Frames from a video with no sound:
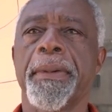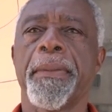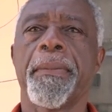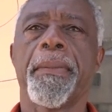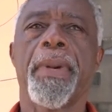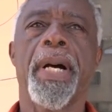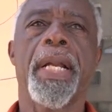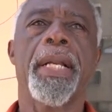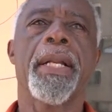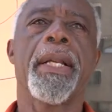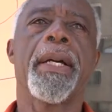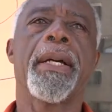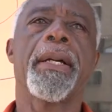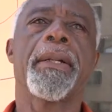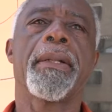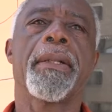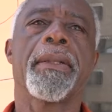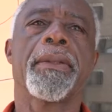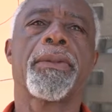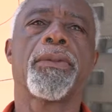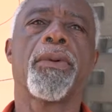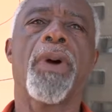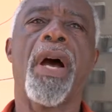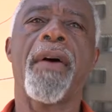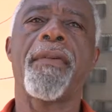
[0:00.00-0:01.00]
But
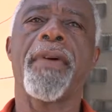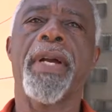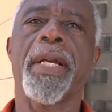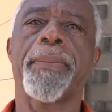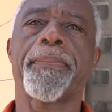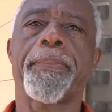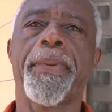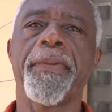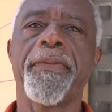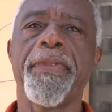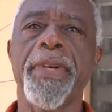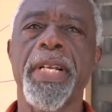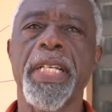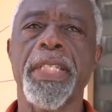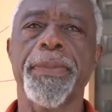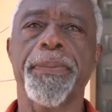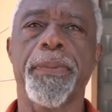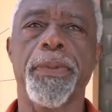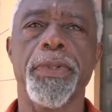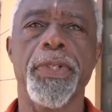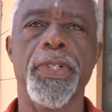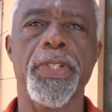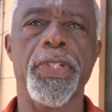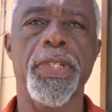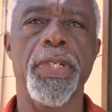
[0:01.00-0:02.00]
to have a privileged
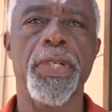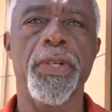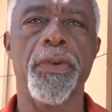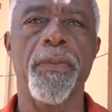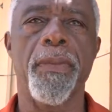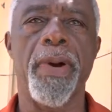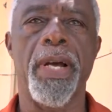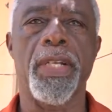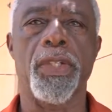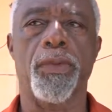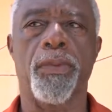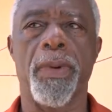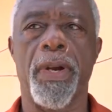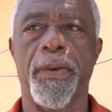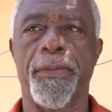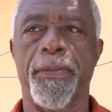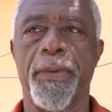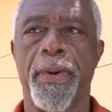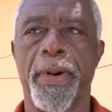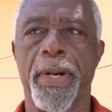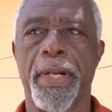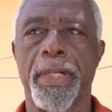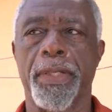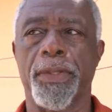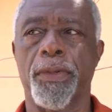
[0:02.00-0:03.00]
position, you must work
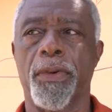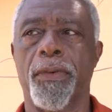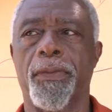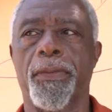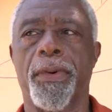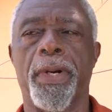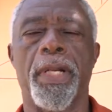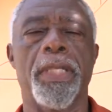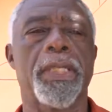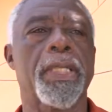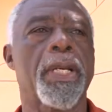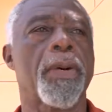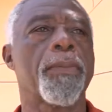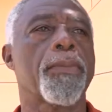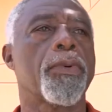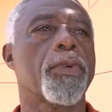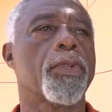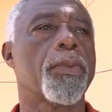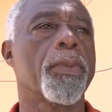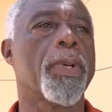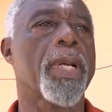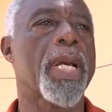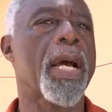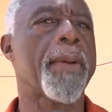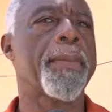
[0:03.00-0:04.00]
for it. So, for example,
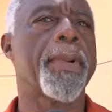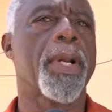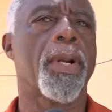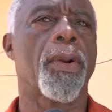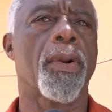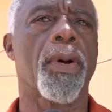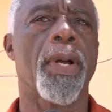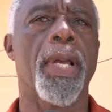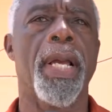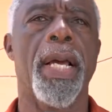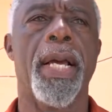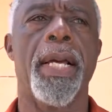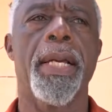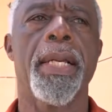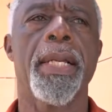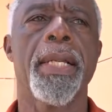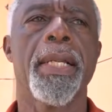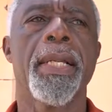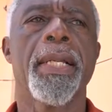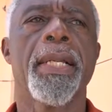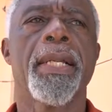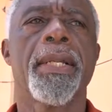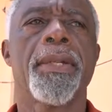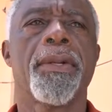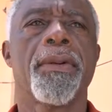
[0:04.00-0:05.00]
to become a lawyer,
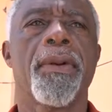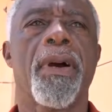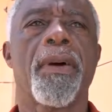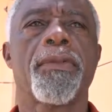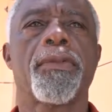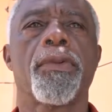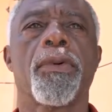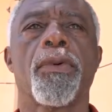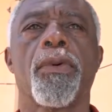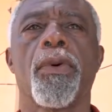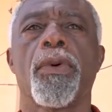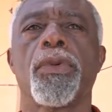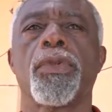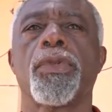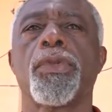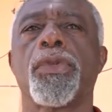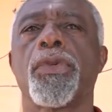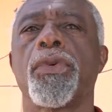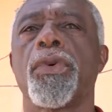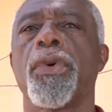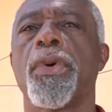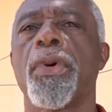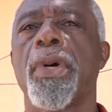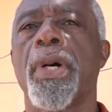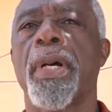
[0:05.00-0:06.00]
you have to go
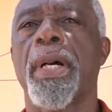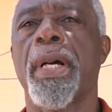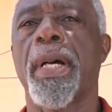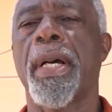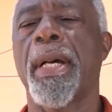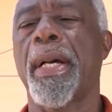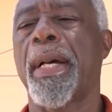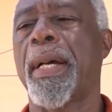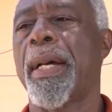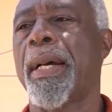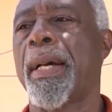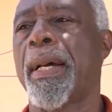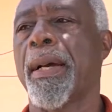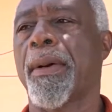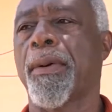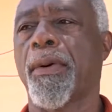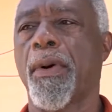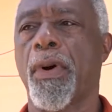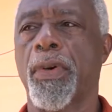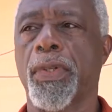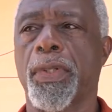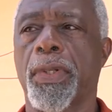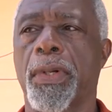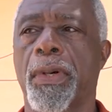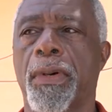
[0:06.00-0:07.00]
through a
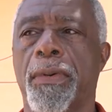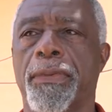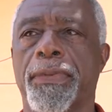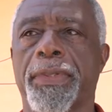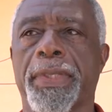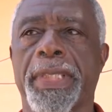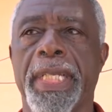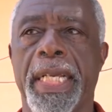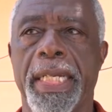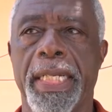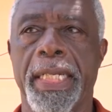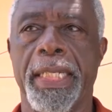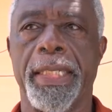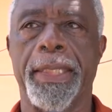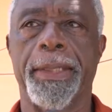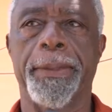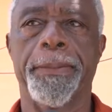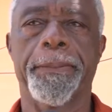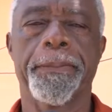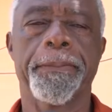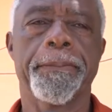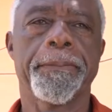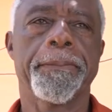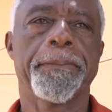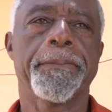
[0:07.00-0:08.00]
course of study
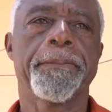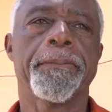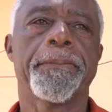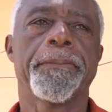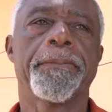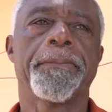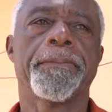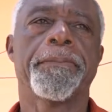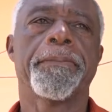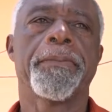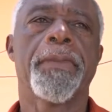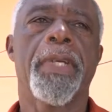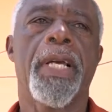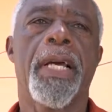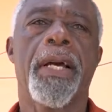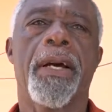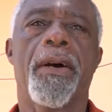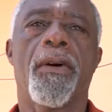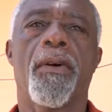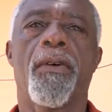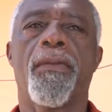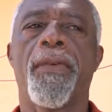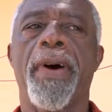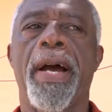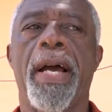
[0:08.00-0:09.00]

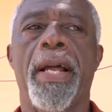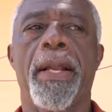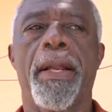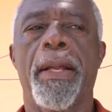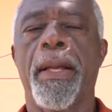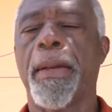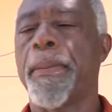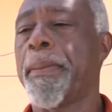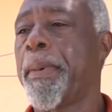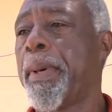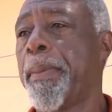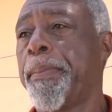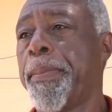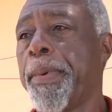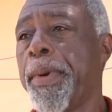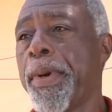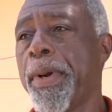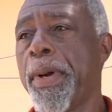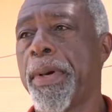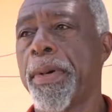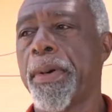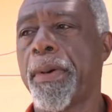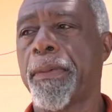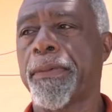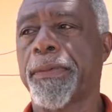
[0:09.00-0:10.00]
over a
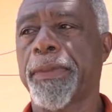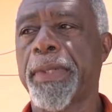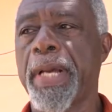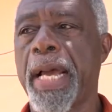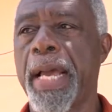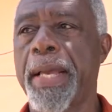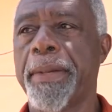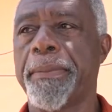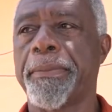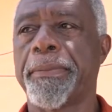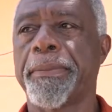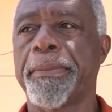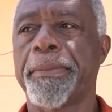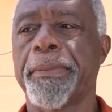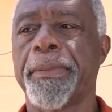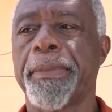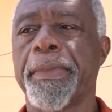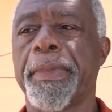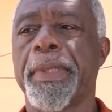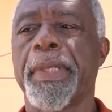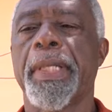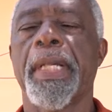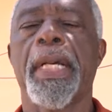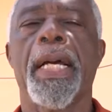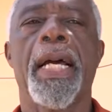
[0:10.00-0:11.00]
period of time
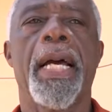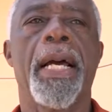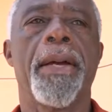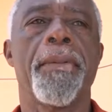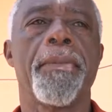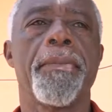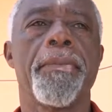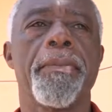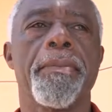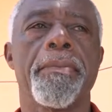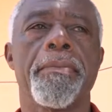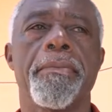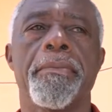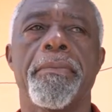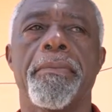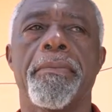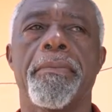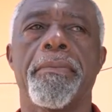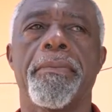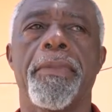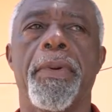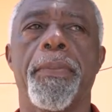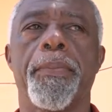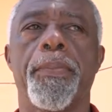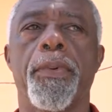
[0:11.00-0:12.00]
and
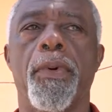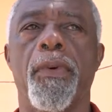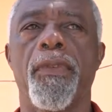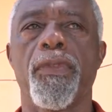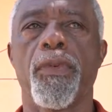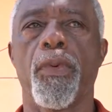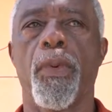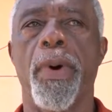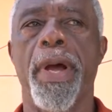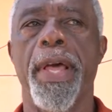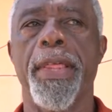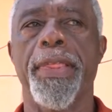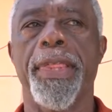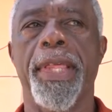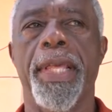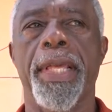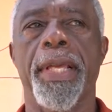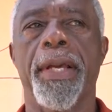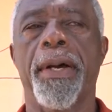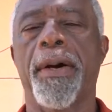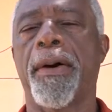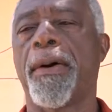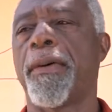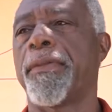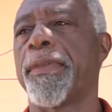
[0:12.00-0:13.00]
be proved
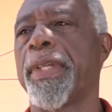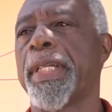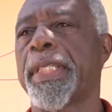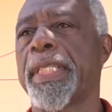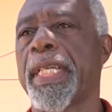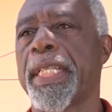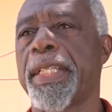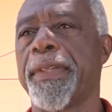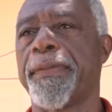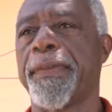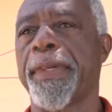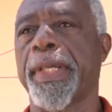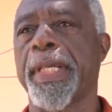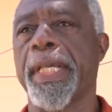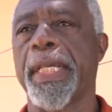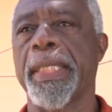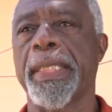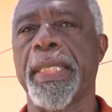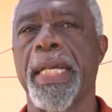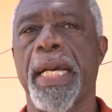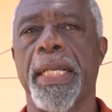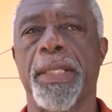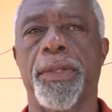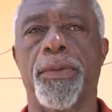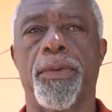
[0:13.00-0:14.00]
worthy of the
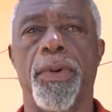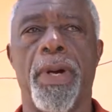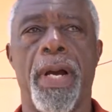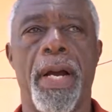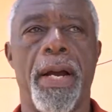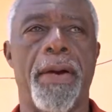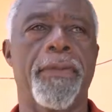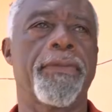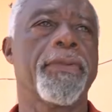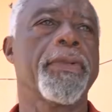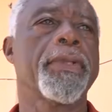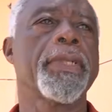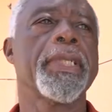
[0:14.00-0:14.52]
certificate that you have.